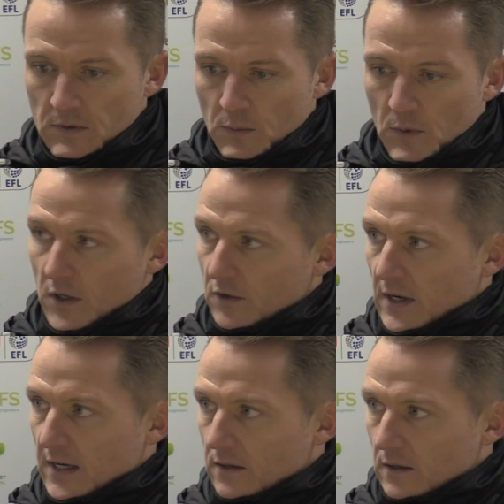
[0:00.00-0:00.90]
work
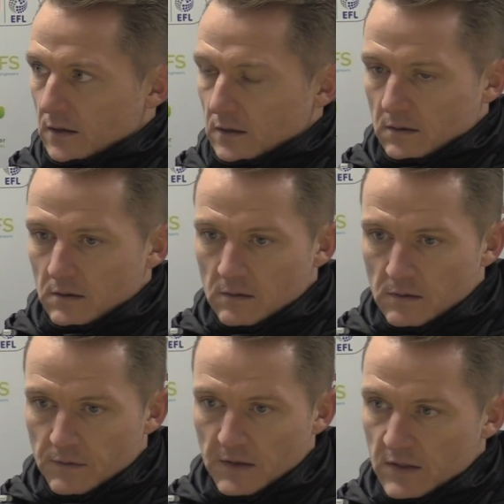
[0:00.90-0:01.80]
rate, the
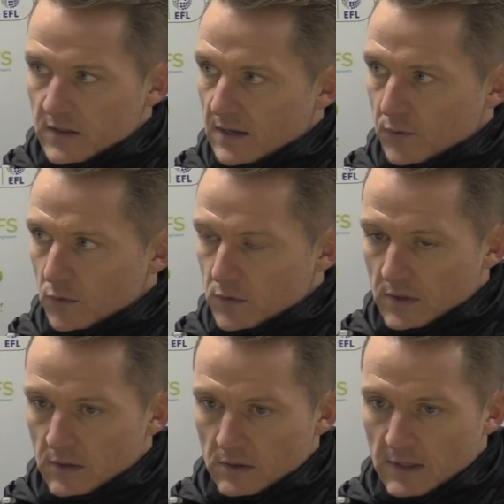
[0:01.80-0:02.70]
fitness levels,
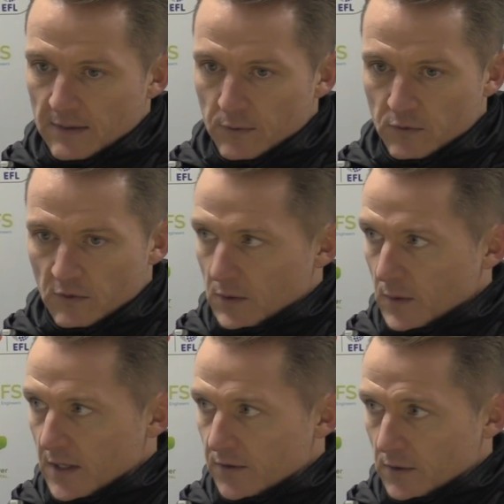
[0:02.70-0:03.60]
the levels
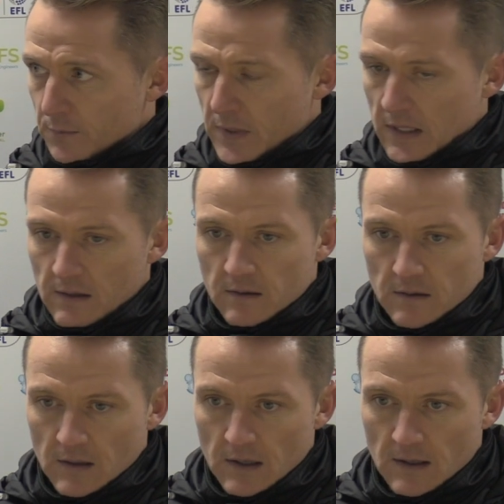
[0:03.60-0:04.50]
required to compete.
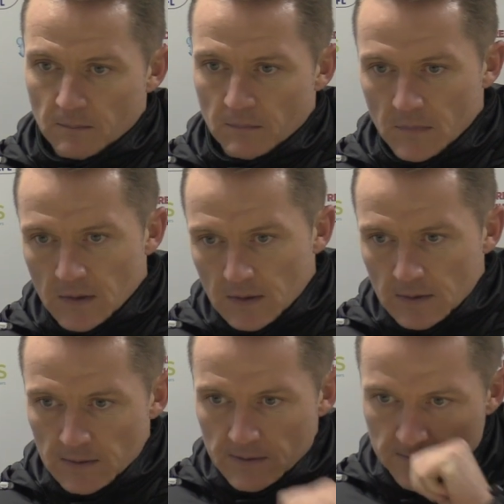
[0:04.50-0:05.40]
But
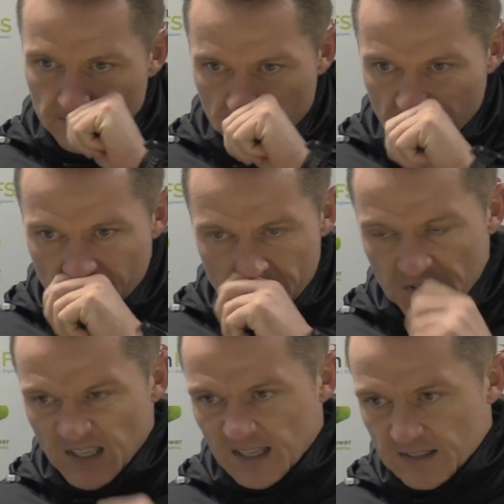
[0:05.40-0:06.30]

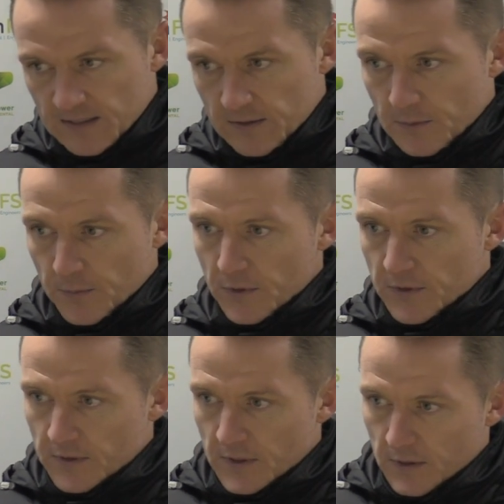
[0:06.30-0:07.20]
yeah, I said to the
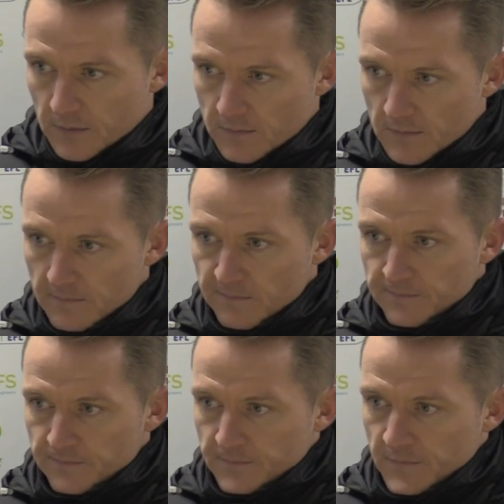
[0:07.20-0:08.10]
boys, you know,
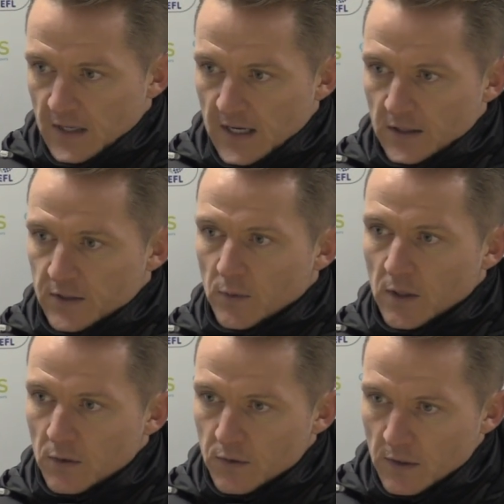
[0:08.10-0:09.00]
regardless of
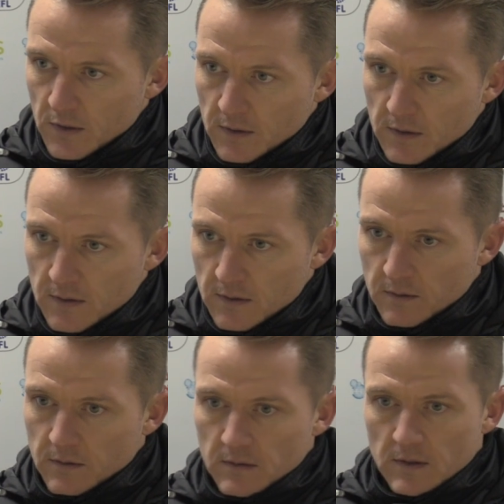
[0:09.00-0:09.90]
what goes on,
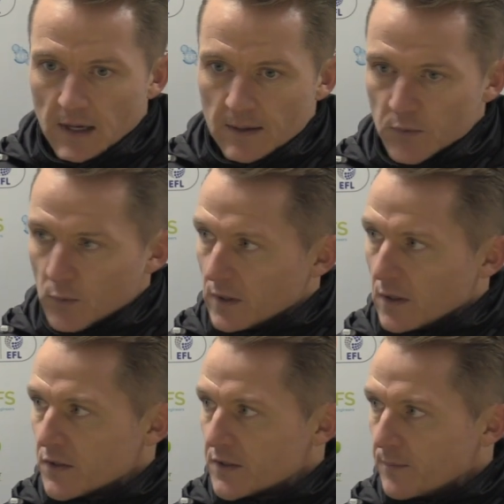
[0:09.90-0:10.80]
games won and
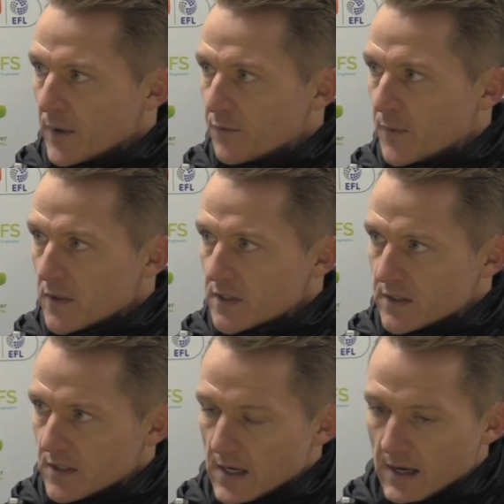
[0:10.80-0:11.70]
lost in both
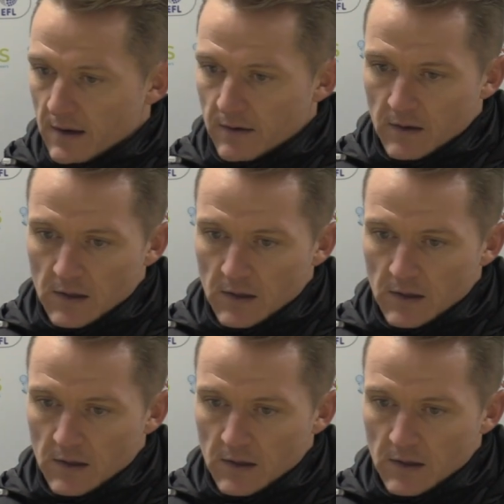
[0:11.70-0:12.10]
boxes. And